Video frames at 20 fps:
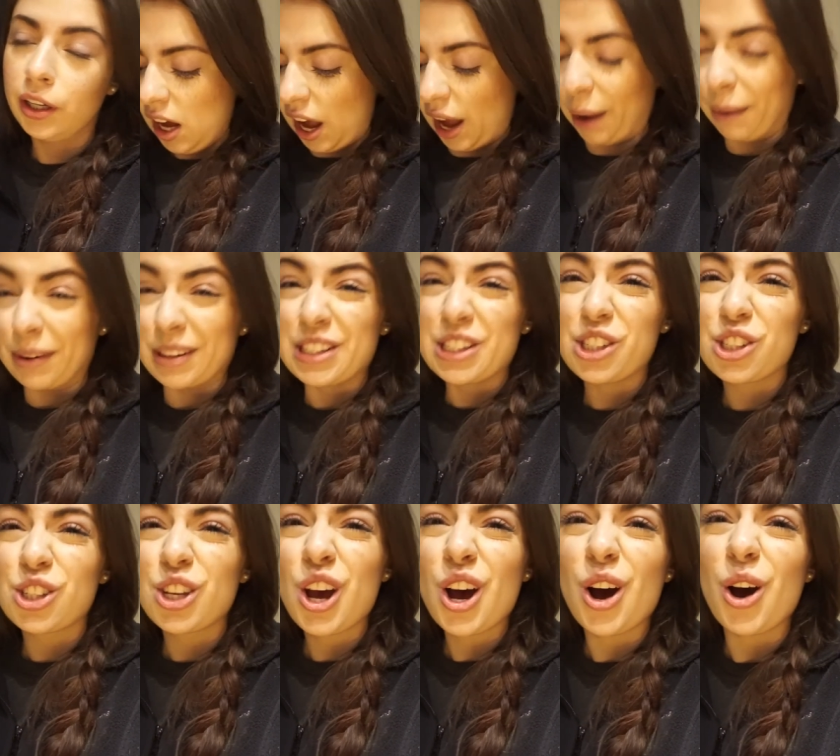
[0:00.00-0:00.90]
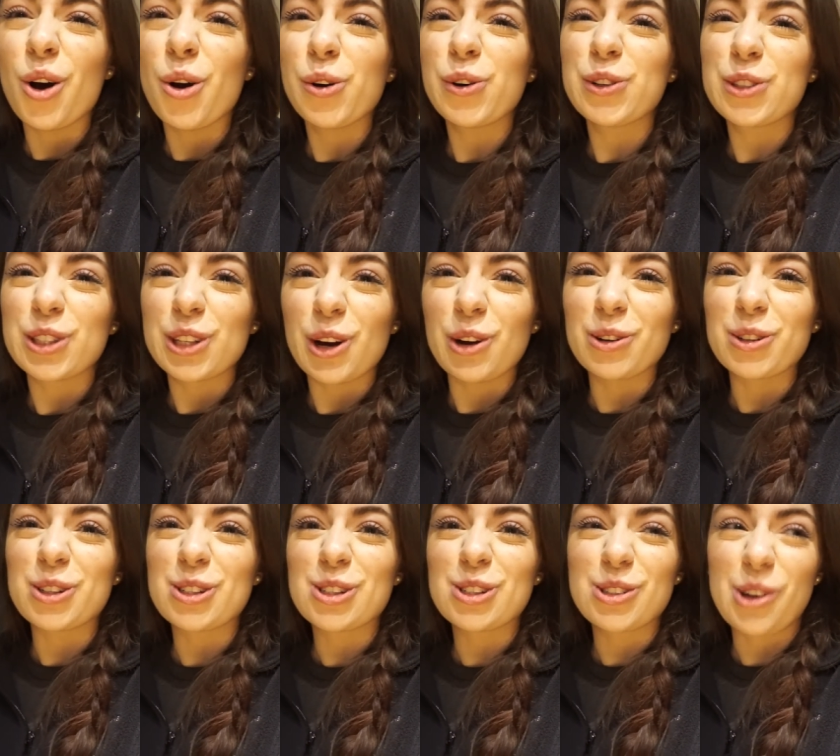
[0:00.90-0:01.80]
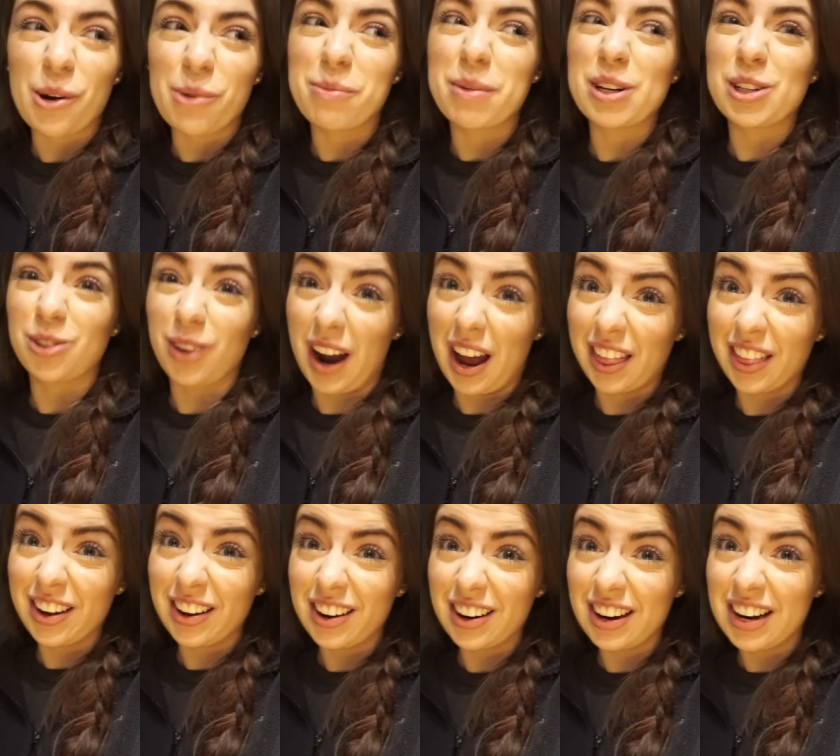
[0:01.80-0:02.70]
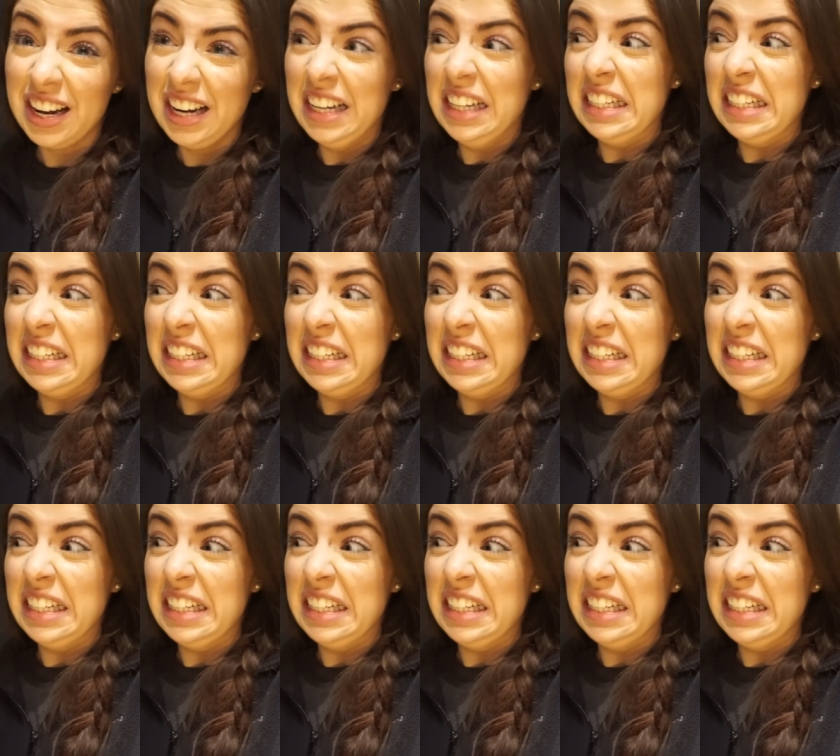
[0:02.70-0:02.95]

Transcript: I would so, so, so much rather